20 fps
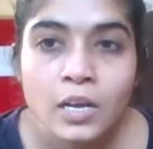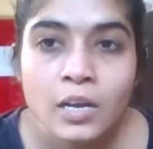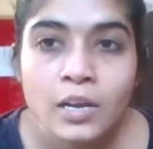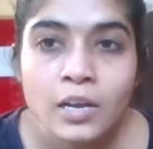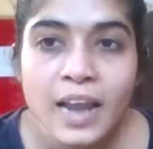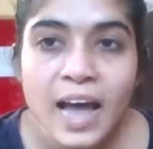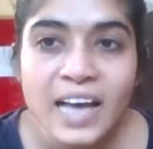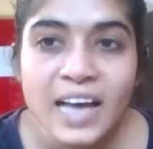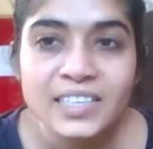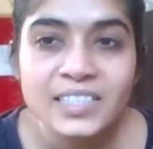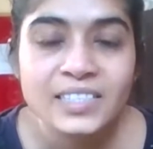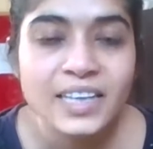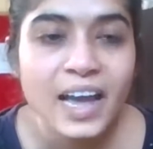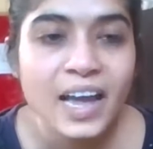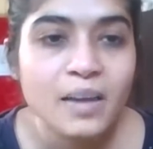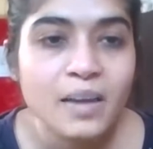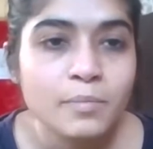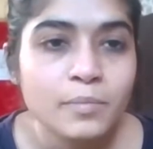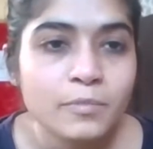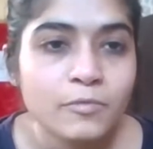Last
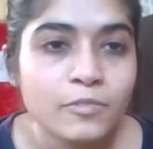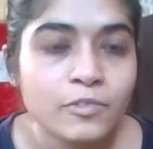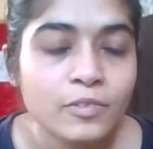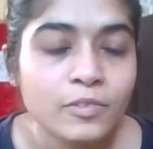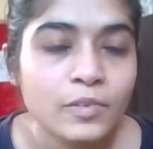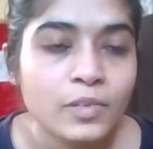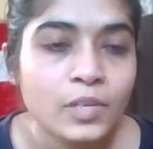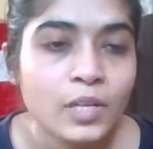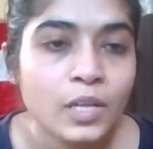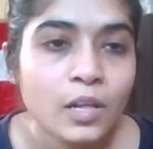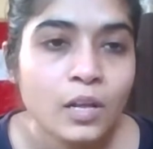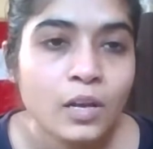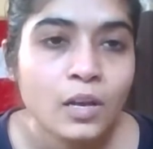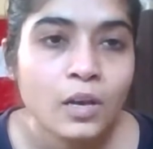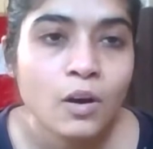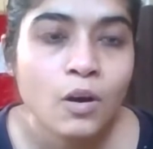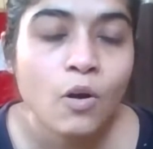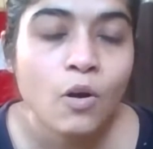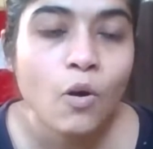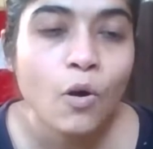time
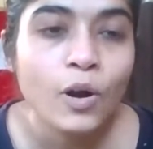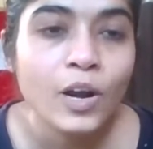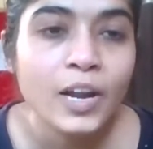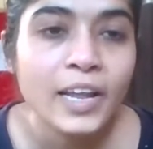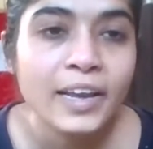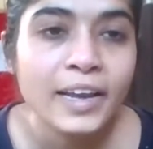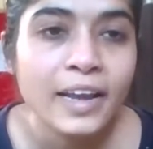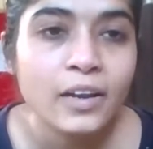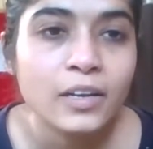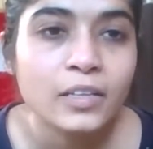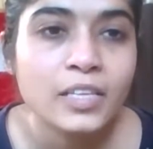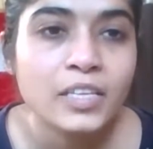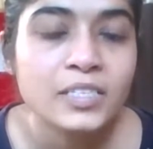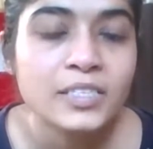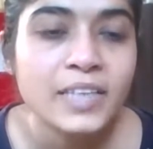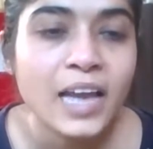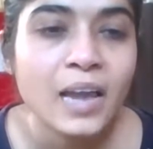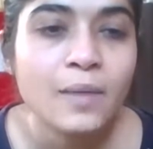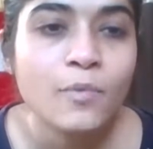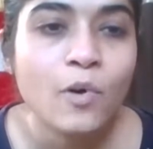holding, and
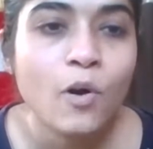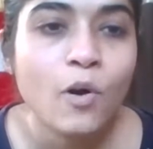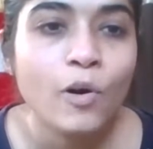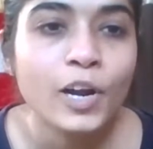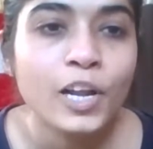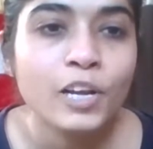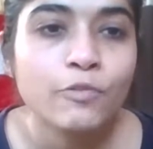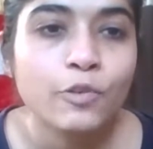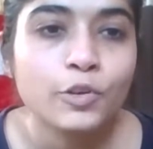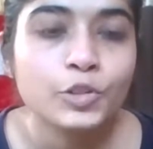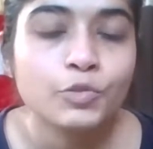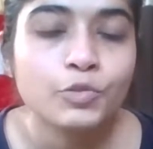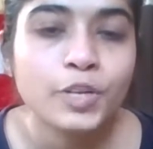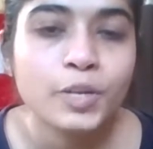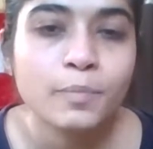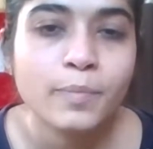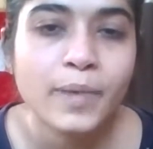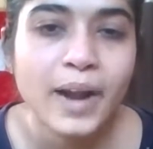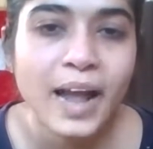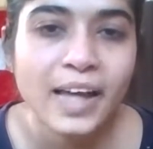this time holding for
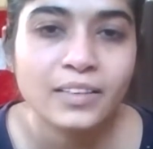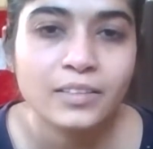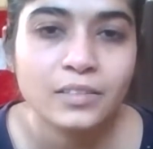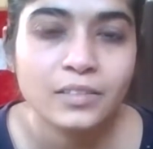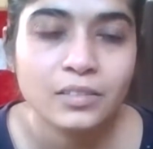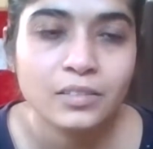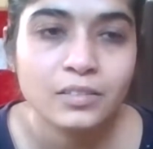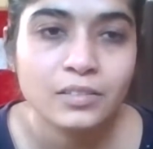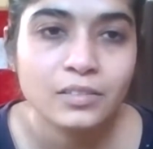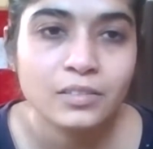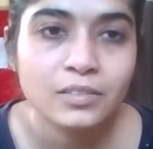3 breaths.